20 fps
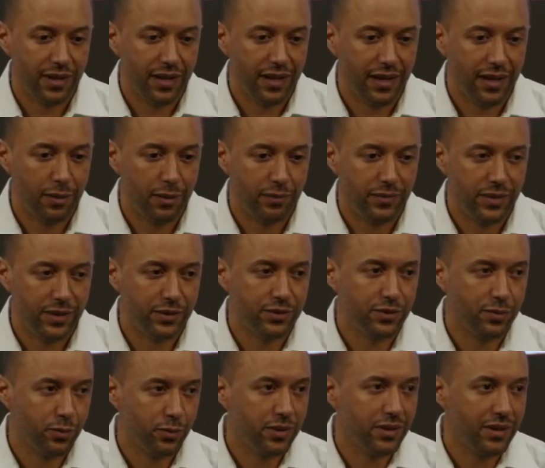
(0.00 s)

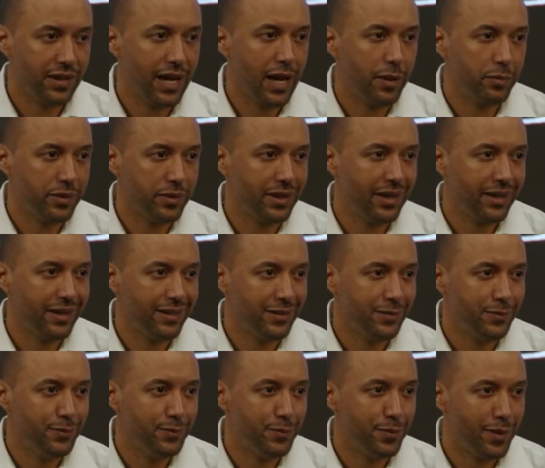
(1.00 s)
some really
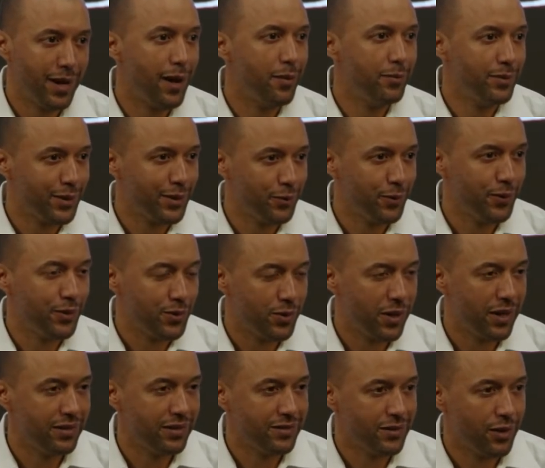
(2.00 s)
complicated problems that we were
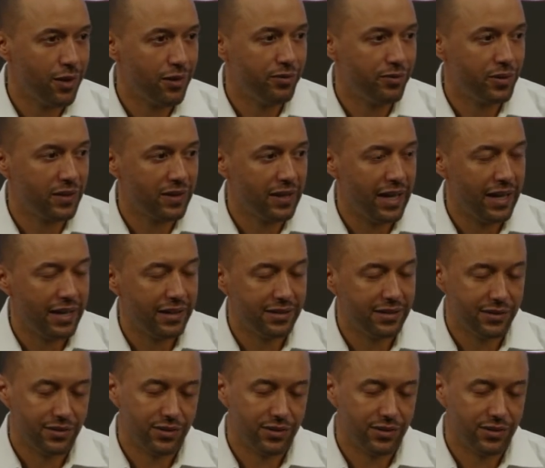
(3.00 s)
trying to solve for clients.